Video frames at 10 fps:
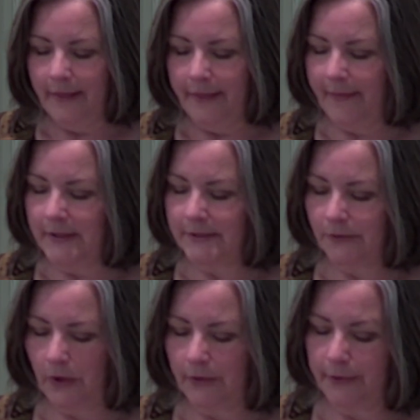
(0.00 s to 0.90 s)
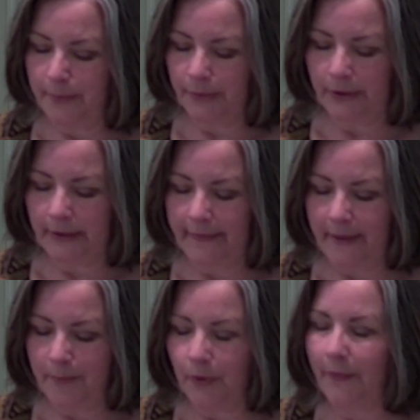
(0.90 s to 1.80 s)
Then they slaughtered the bull, and
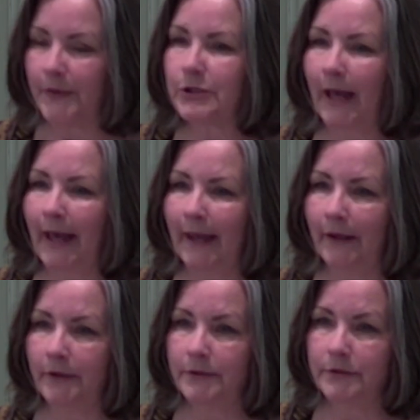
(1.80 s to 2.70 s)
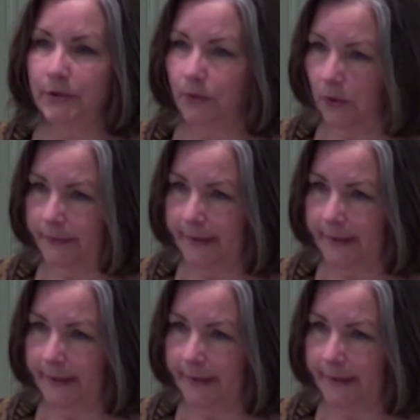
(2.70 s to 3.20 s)
they brought the child to old